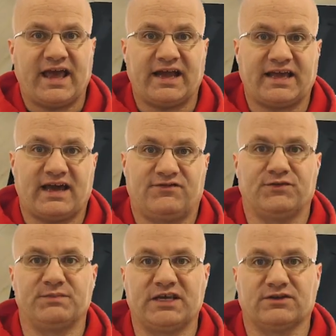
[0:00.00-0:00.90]
at half
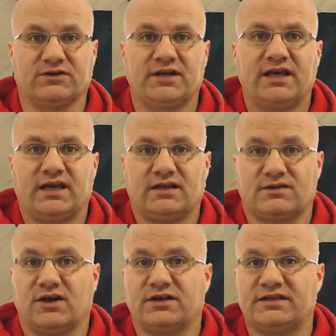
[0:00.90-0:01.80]
a meter.
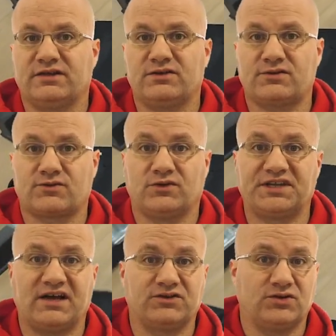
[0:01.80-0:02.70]
It's not until you scroll
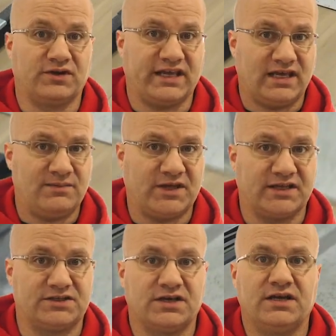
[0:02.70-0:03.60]
down to an
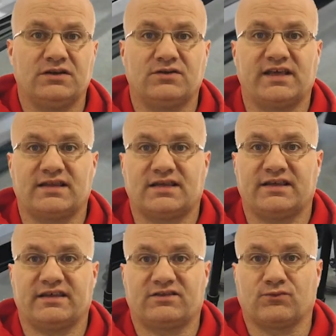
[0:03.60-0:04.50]
image do they say
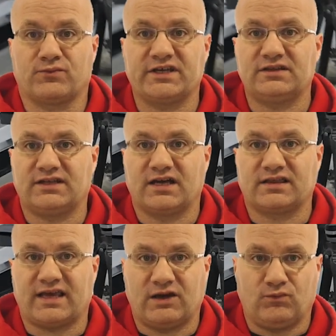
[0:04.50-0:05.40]
that the real
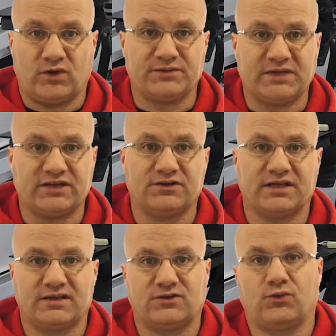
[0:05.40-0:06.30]
lux at 1 meter
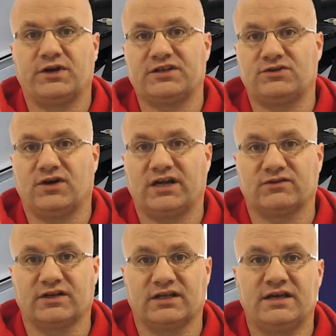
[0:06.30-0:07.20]
is
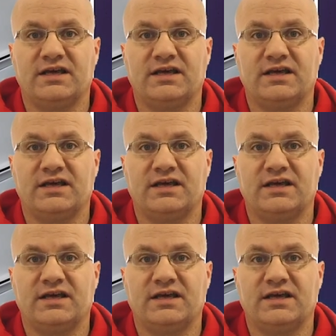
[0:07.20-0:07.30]
2,200.